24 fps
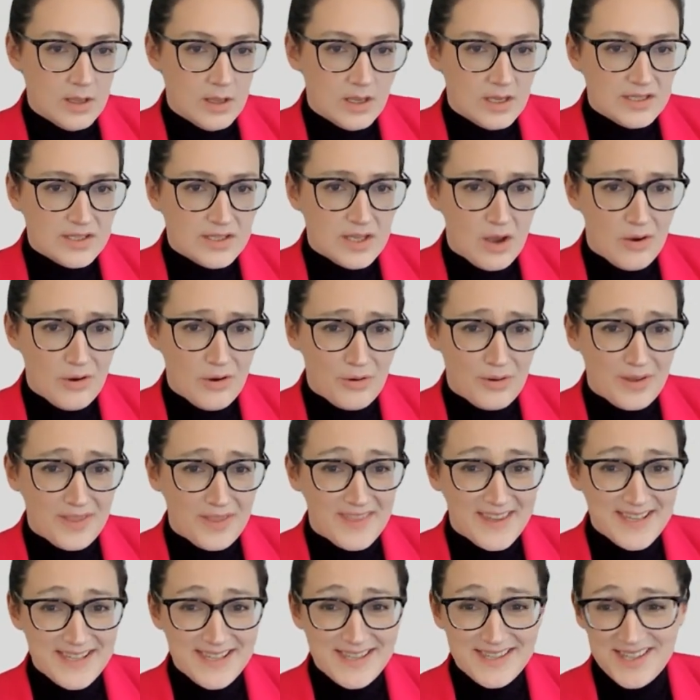So
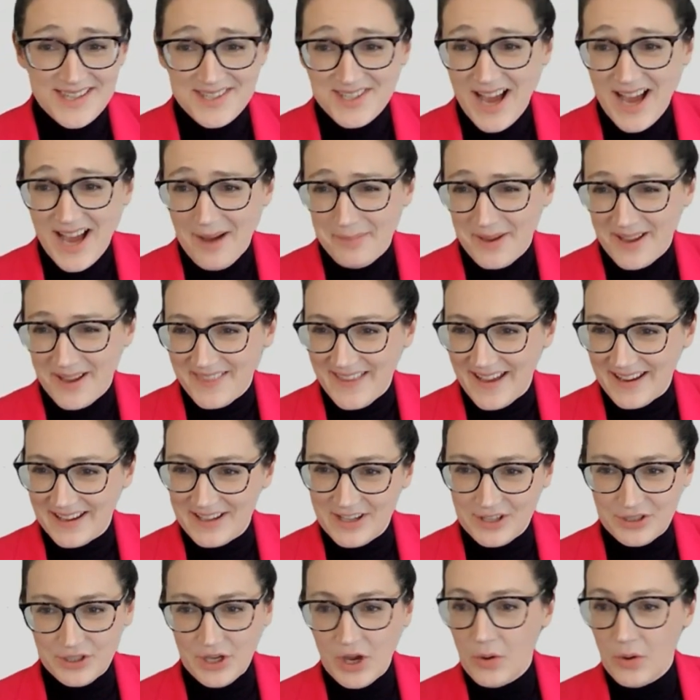this is a topic that
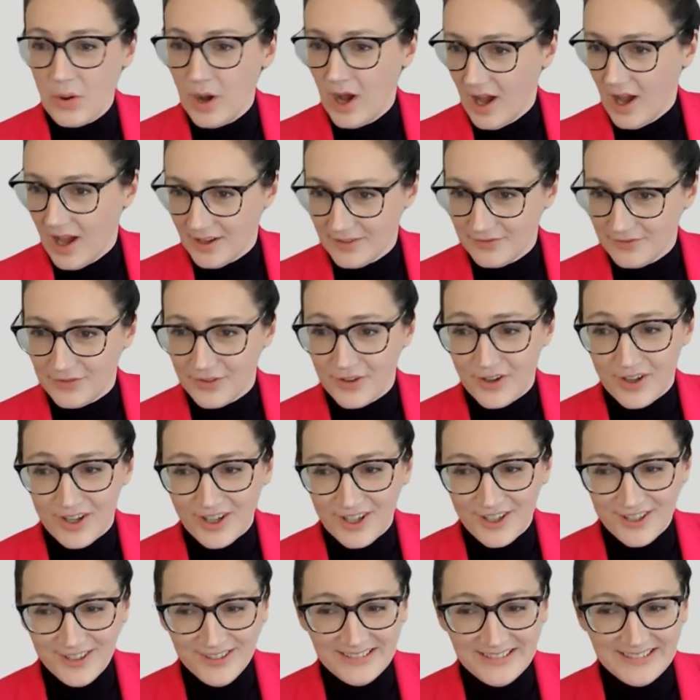could go on
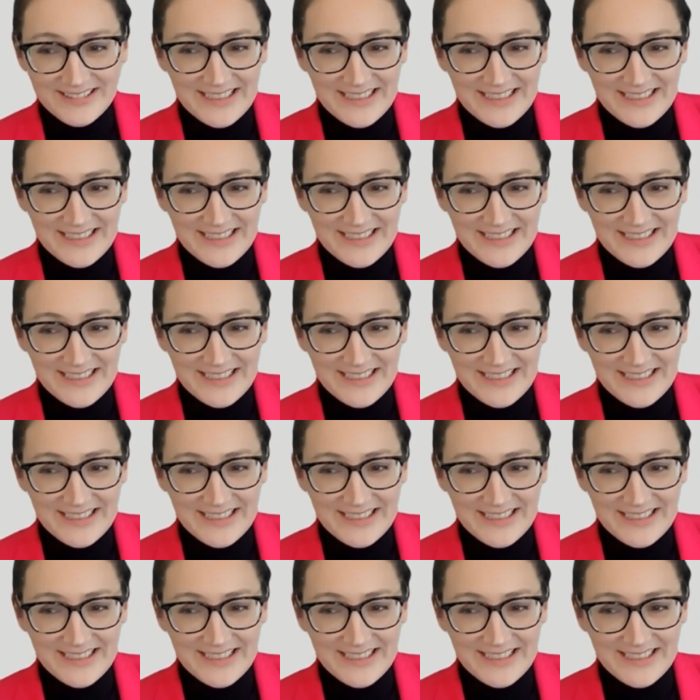for